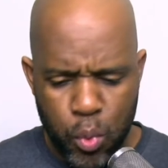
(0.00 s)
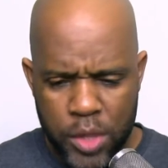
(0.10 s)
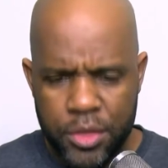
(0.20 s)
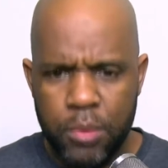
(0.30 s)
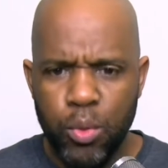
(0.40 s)

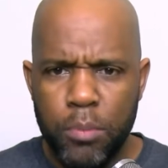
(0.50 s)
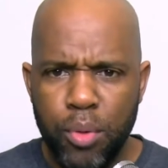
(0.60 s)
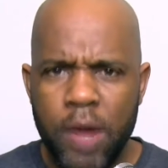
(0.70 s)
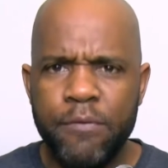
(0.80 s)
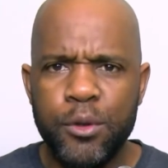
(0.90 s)
with them. We
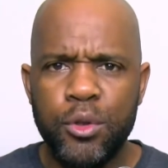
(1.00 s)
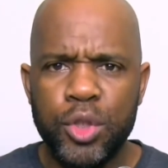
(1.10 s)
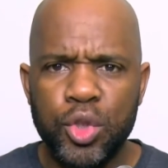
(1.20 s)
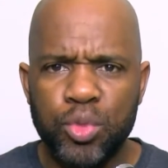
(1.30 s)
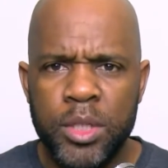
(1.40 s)
pray for your
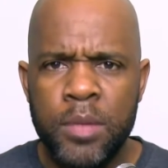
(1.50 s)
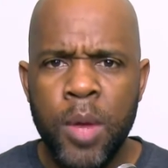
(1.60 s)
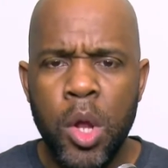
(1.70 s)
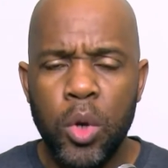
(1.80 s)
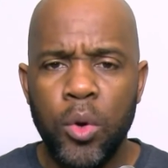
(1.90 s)
strength.
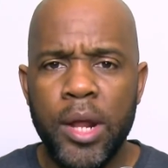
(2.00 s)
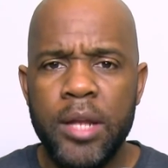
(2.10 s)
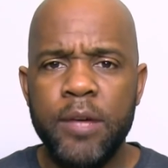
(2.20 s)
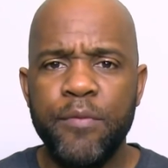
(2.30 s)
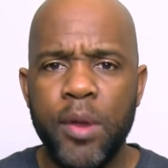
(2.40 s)
Lord, I
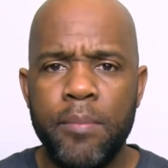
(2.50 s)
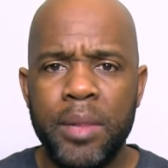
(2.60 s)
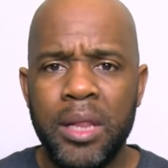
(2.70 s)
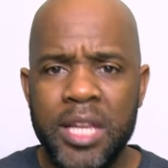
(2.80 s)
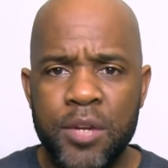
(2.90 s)
lift up
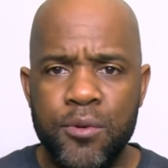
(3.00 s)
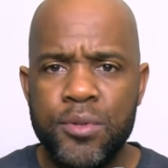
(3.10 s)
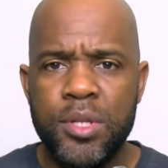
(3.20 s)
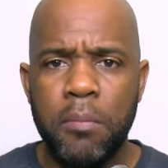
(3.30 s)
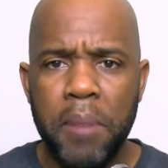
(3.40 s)

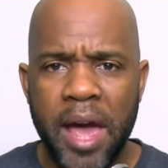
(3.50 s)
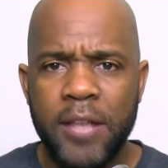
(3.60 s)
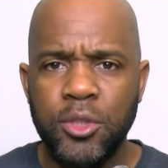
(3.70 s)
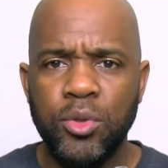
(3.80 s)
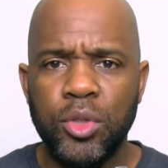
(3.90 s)
leaders and
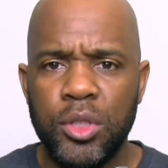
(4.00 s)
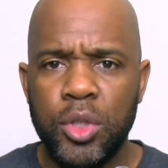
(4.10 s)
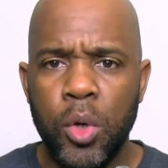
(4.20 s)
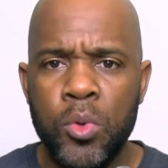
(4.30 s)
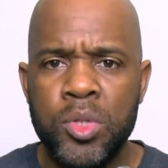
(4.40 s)
pastors and
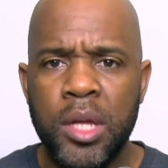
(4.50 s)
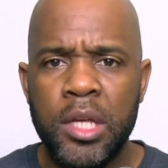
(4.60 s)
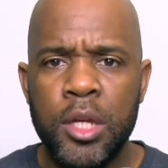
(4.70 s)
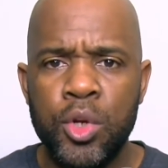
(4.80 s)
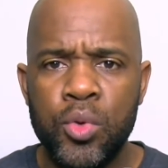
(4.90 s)
those that are
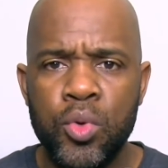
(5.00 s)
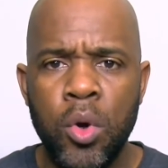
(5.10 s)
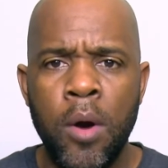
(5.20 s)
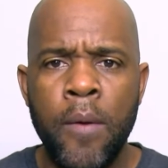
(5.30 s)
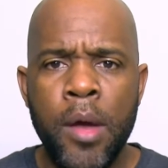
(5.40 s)
in New
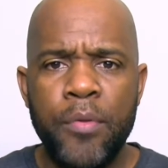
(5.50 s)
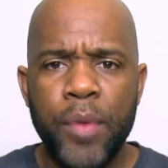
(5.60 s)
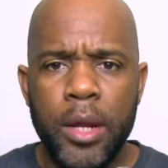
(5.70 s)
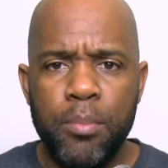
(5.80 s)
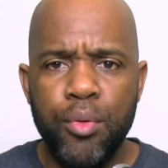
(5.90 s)
York
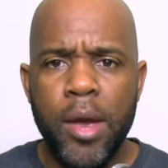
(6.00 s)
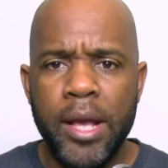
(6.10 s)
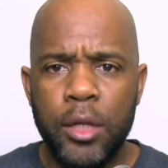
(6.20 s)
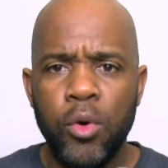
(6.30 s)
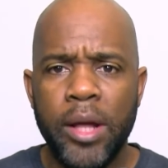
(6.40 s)
that are
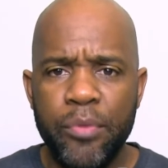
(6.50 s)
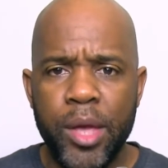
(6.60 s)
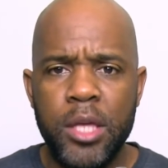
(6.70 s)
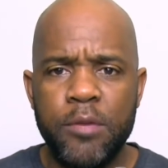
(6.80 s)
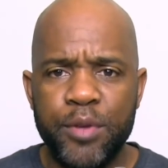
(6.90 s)
praying. Lord, I
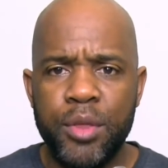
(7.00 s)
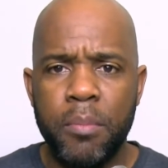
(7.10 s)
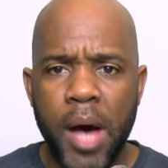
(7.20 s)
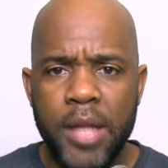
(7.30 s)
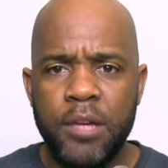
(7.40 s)
thank you for the
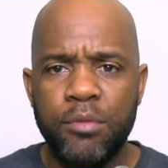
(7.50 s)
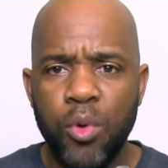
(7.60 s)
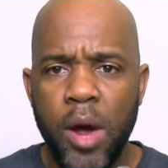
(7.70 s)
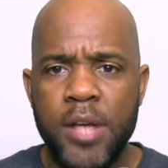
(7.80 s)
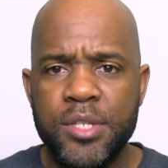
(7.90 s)
body of
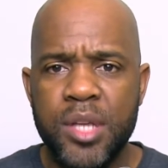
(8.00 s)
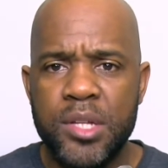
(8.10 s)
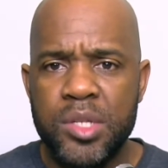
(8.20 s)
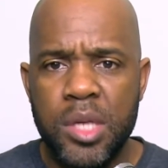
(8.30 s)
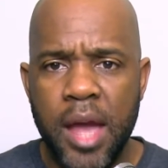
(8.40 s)
Christ that
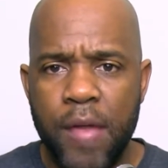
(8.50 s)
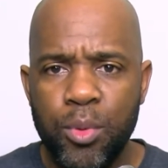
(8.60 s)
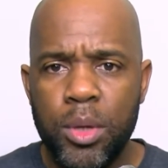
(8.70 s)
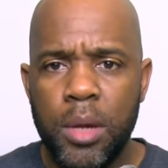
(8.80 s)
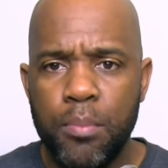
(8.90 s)
is
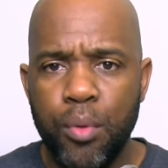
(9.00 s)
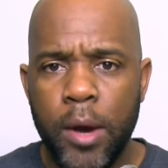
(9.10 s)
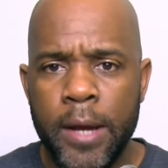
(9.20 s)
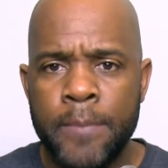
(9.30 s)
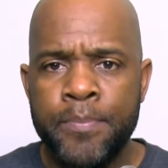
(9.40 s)
gathering and
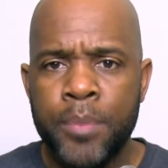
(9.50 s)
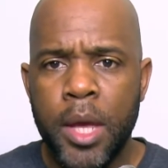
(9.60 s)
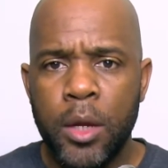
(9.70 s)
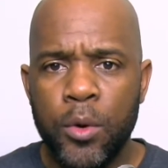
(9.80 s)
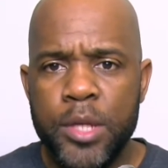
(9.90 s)
praying.
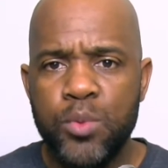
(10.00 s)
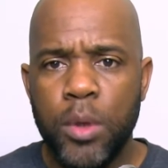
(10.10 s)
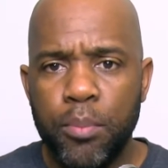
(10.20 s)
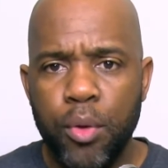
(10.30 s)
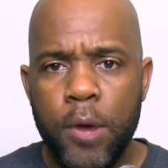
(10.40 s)
And Lord, as
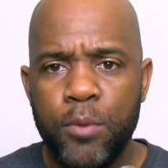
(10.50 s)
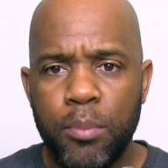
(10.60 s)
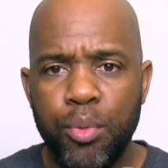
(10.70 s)
we pray